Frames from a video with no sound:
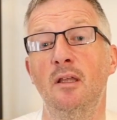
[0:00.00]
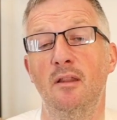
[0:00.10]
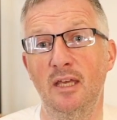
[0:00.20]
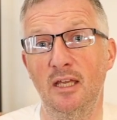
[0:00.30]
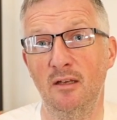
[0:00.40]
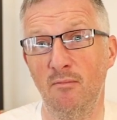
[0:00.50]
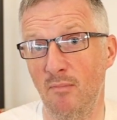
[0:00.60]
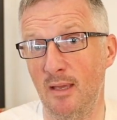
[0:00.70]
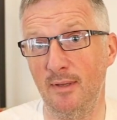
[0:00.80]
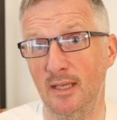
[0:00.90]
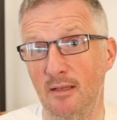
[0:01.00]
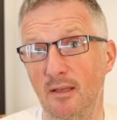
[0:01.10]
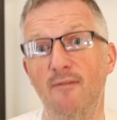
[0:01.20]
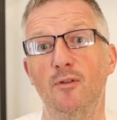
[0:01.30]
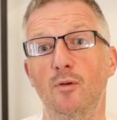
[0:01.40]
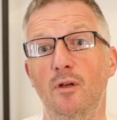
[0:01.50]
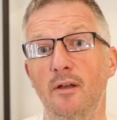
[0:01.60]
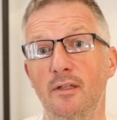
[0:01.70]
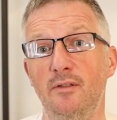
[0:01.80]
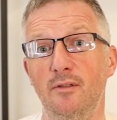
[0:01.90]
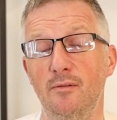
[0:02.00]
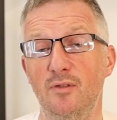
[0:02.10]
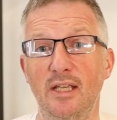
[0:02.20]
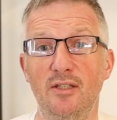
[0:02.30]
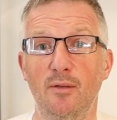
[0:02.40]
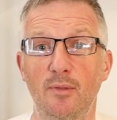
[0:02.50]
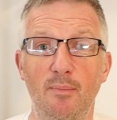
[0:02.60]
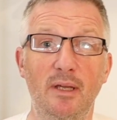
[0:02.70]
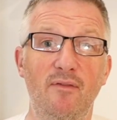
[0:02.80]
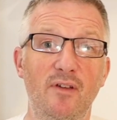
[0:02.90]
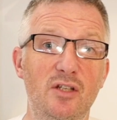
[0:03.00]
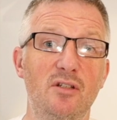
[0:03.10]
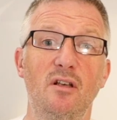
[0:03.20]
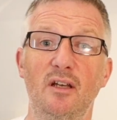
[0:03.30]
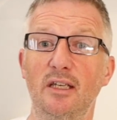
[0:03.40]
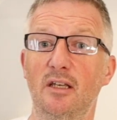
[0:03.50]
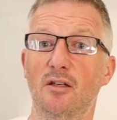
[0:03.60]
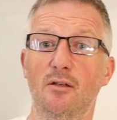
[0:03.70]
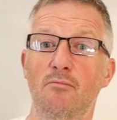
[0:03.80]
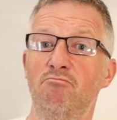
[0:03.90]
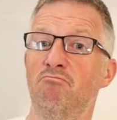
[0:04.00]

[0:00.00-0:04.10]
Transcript: Then maybe if you're going to chase some of the bigger fish like